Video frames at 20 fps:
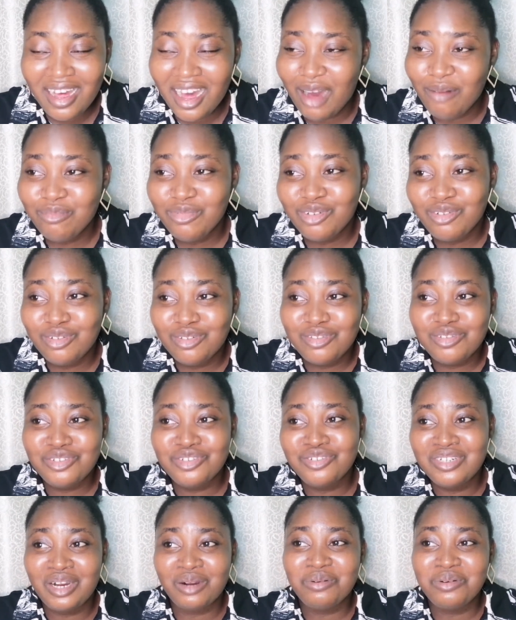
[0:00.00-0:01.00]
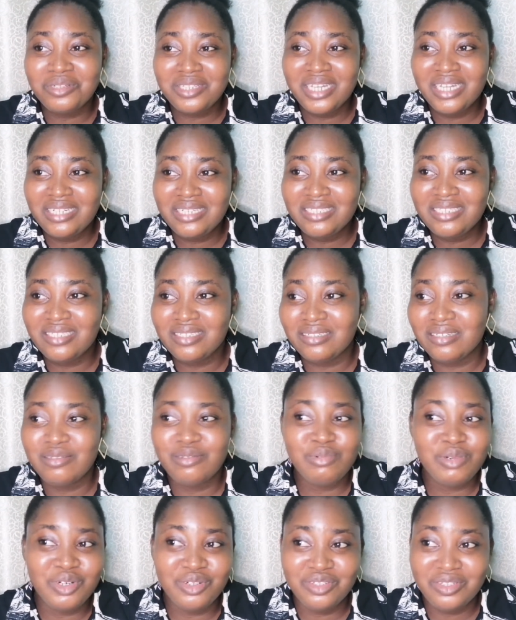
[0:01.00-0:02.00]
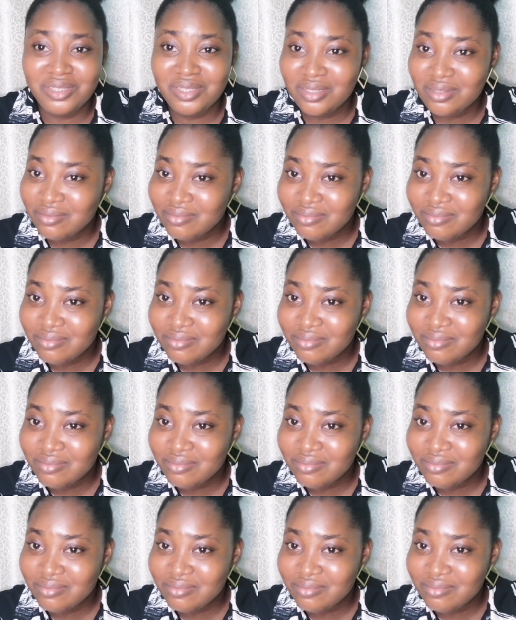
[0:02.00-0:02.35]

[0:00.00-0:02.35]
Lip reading: I'm not going to sugarcoat anything, because